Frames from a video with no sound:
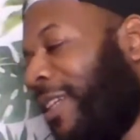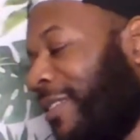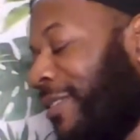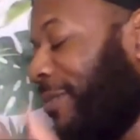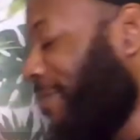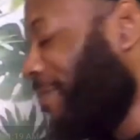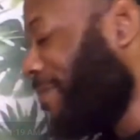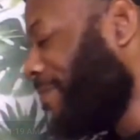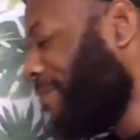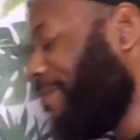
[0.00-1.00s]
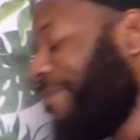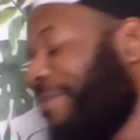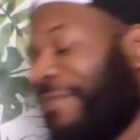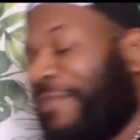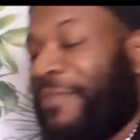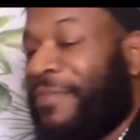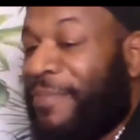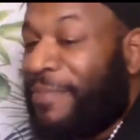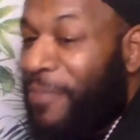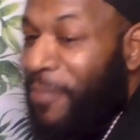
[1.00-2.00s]
Chime in and let
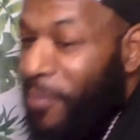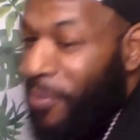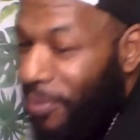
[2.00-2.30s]
me know.